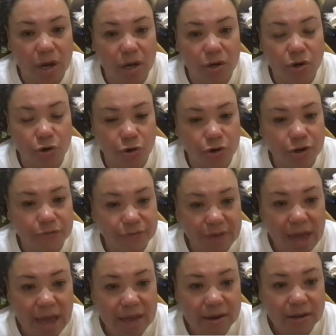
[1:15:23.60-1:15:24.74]
heard of
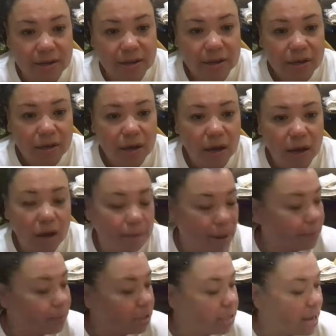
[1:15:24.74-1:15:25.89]
that. I'm
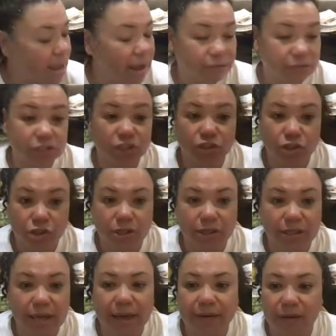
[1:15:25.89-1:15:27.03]
gonna have to look
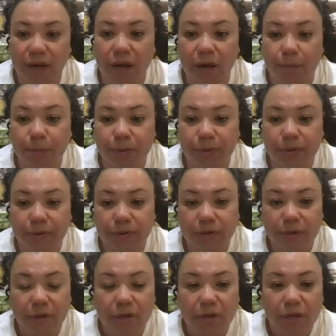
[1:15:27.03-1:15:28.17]
that up
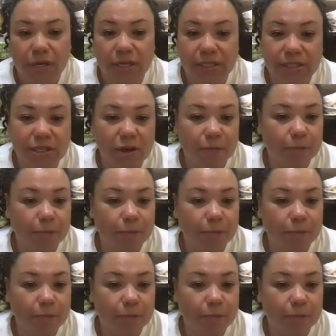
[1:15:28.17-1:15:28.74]
and stuff.